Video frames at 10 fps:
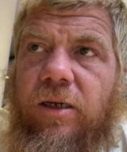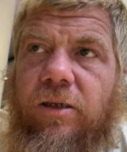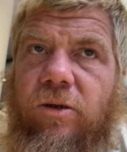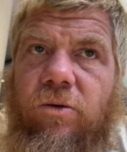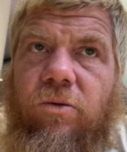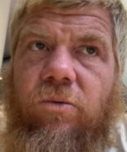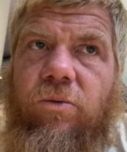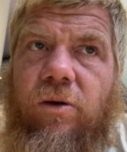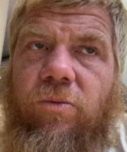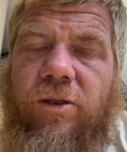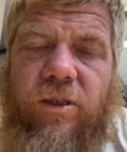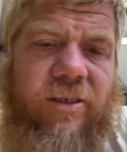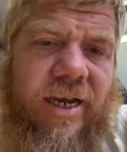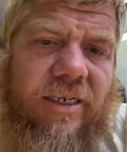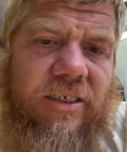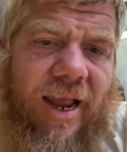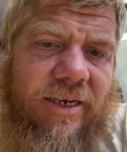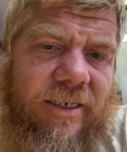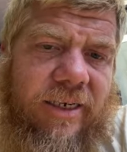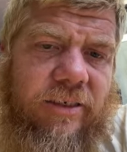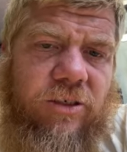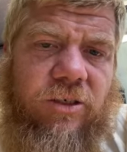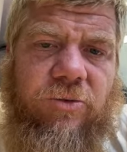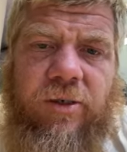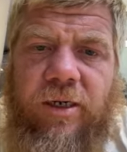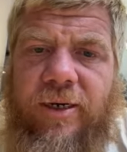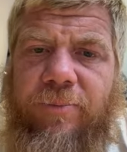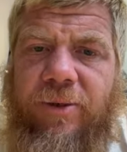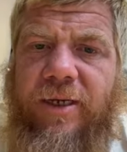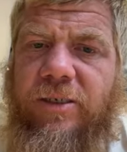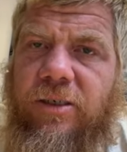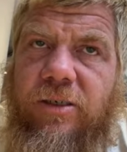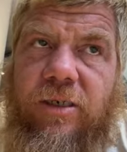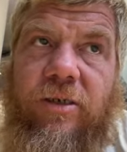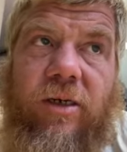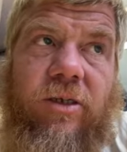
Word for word: you know, w with the deck stacked against you in a lot of places, and,